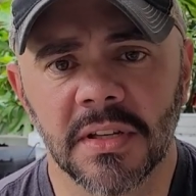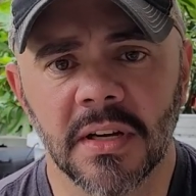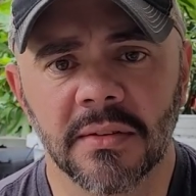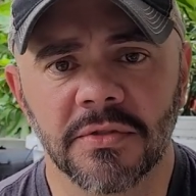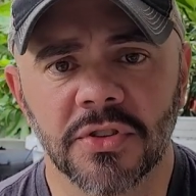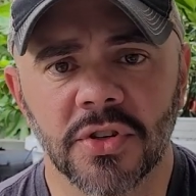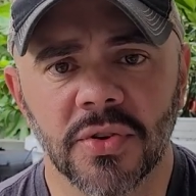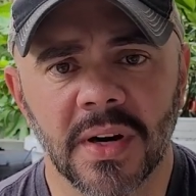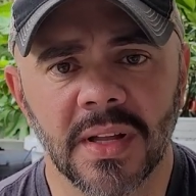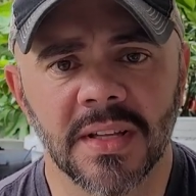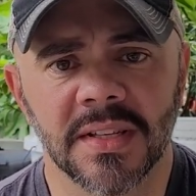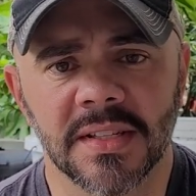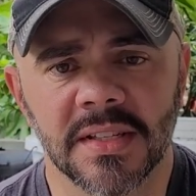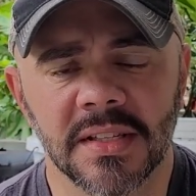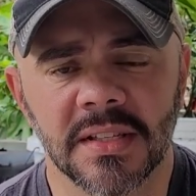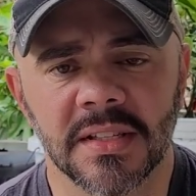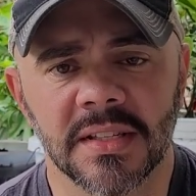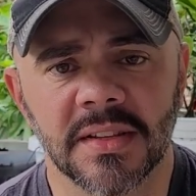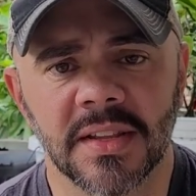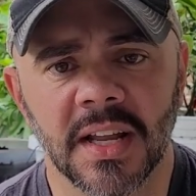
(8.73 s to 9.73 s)
of
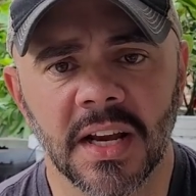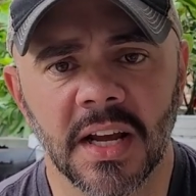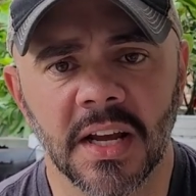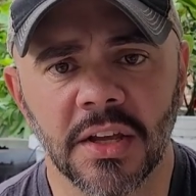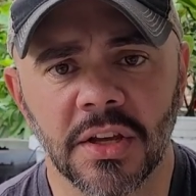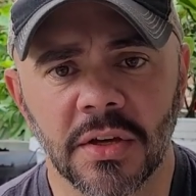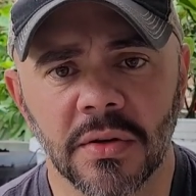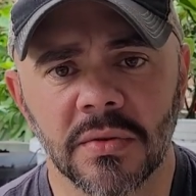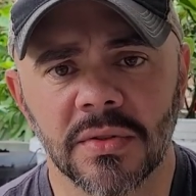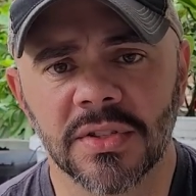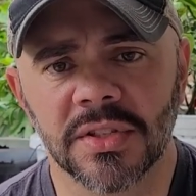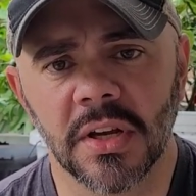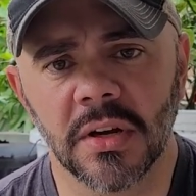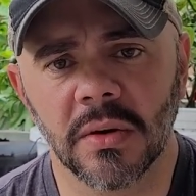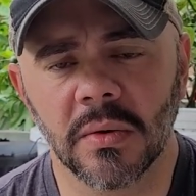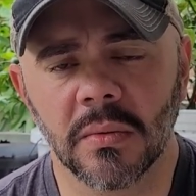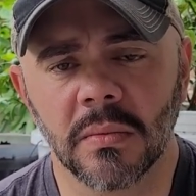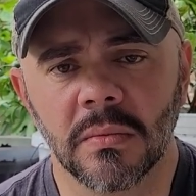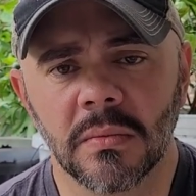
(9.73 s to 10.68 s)
trellises that I use. So,